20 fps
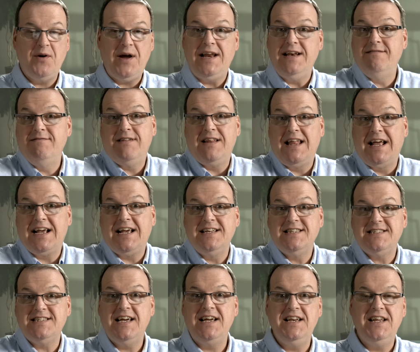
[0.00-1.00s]
And like I
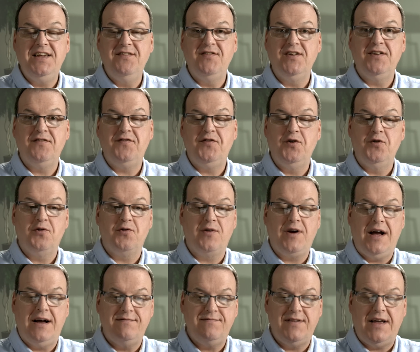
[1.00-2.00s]
said, even if you
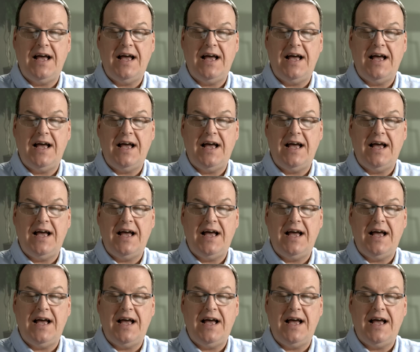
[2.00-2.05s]
uh,